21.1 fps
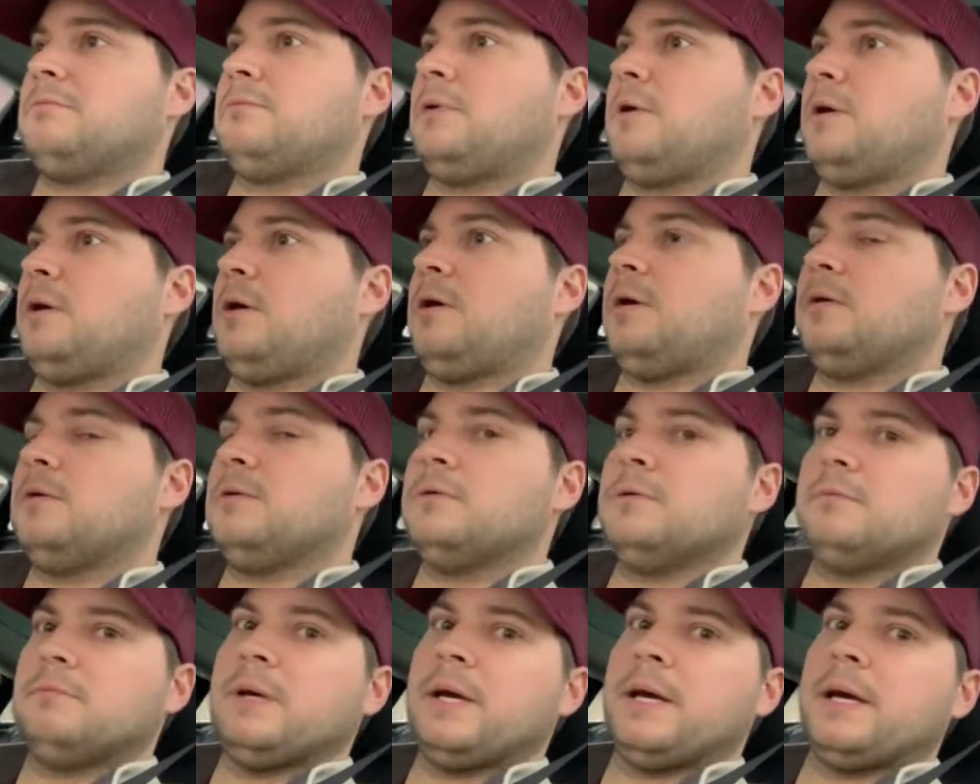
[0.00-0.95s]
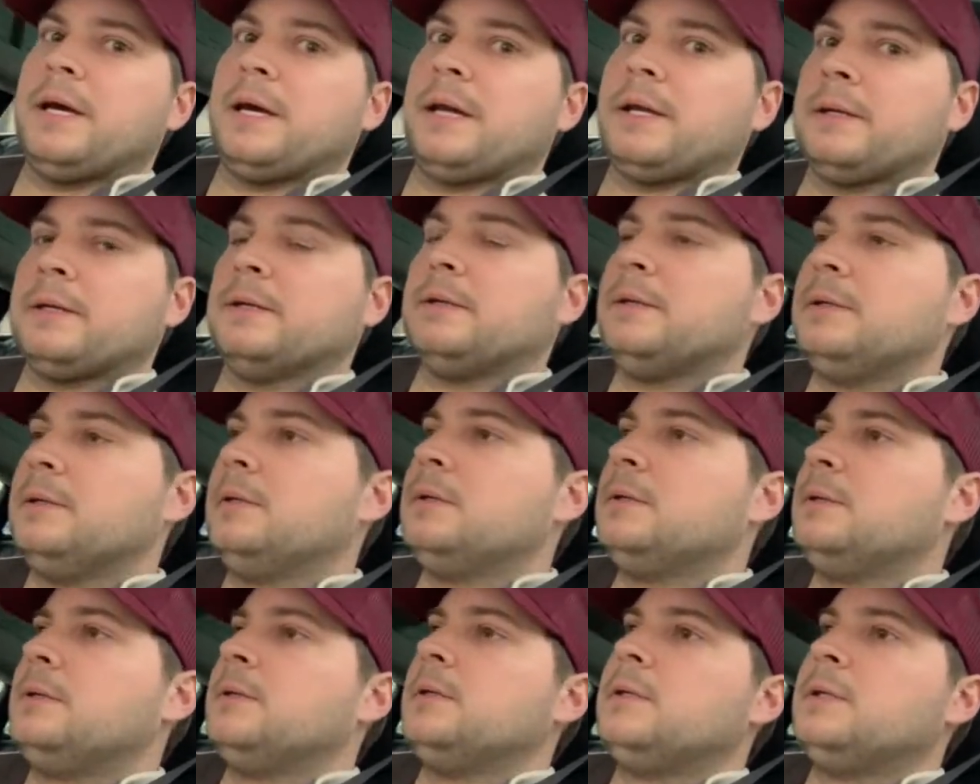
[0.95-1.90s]
Oh, man.
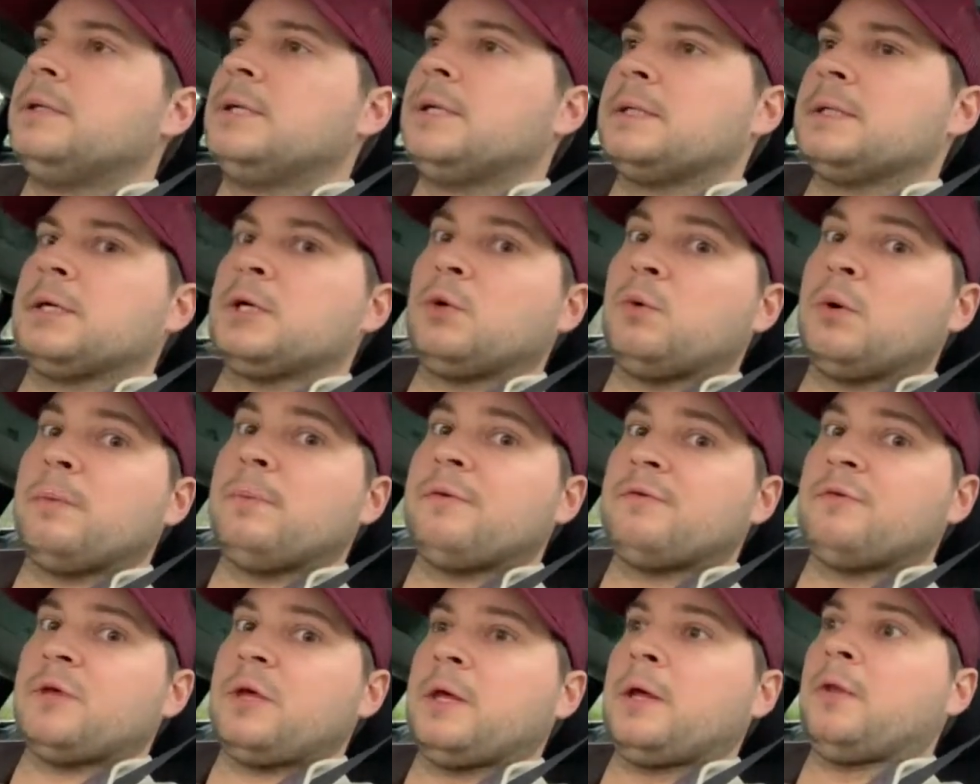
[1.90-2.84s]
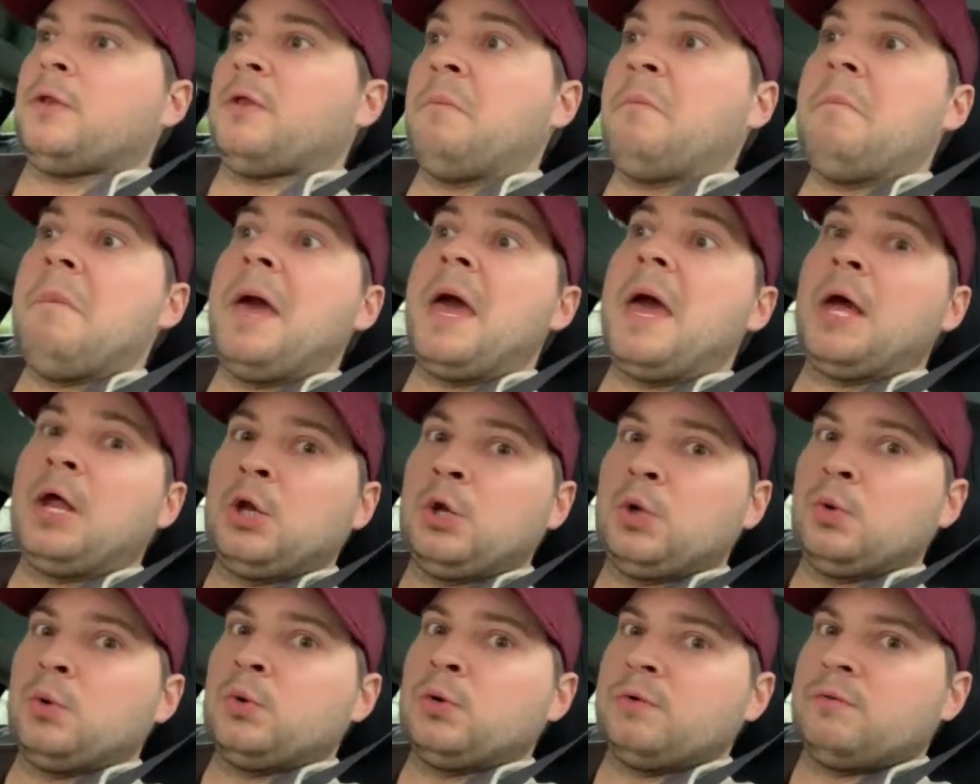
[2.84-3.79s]
I tell you what, I'm going to have to get out the
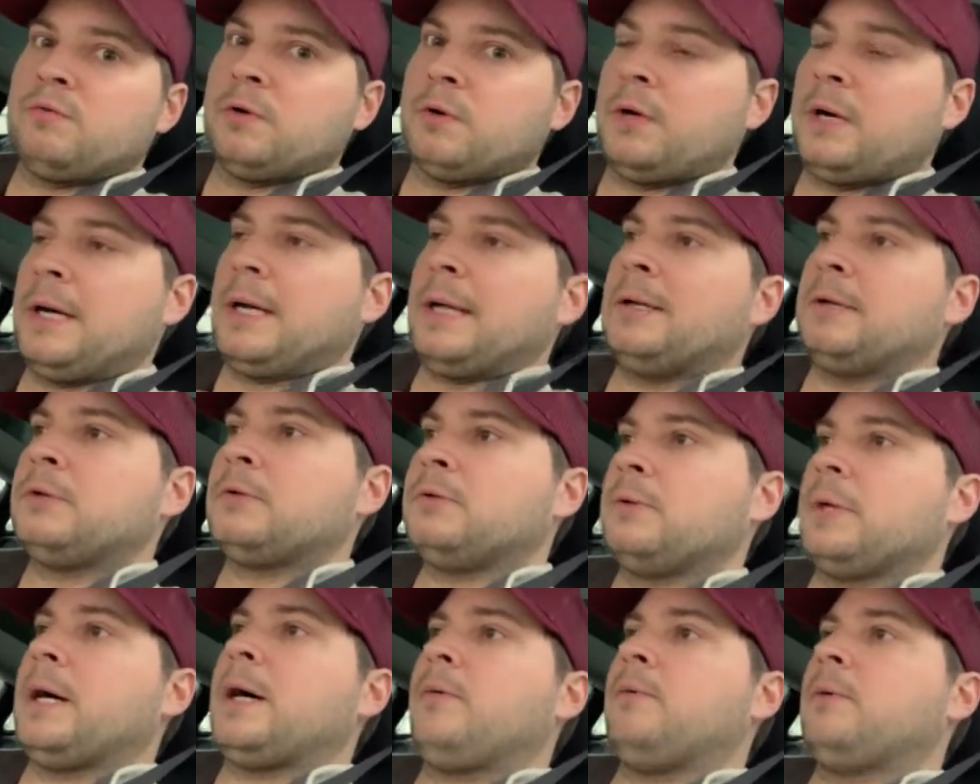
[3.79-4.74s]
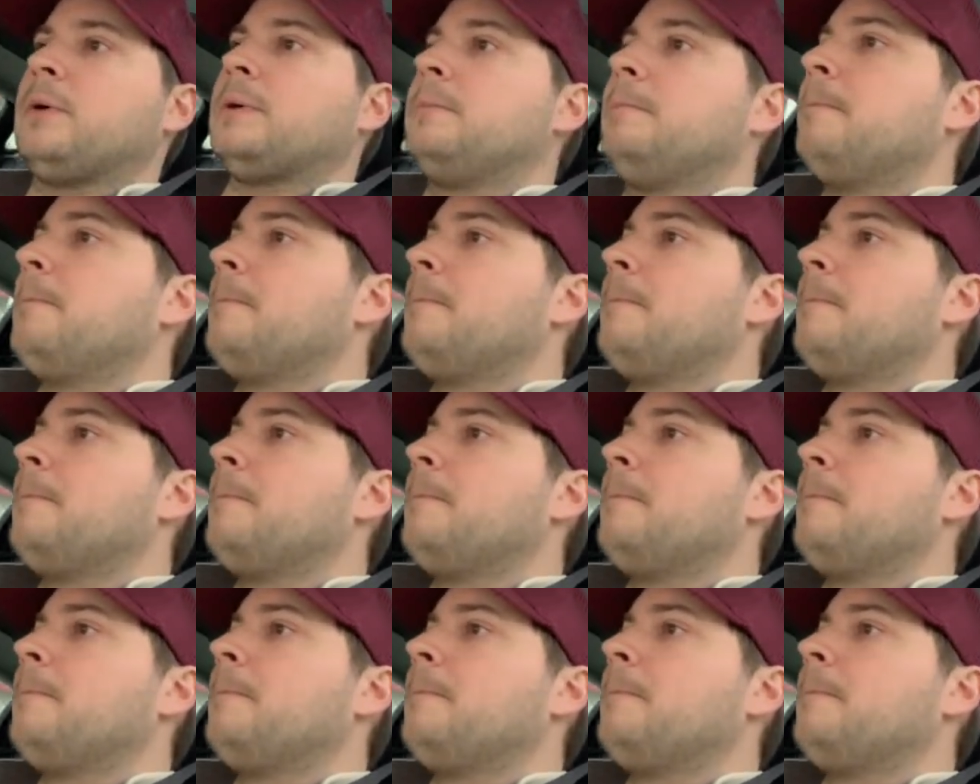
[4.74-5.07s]
manual to figure out how to do that one.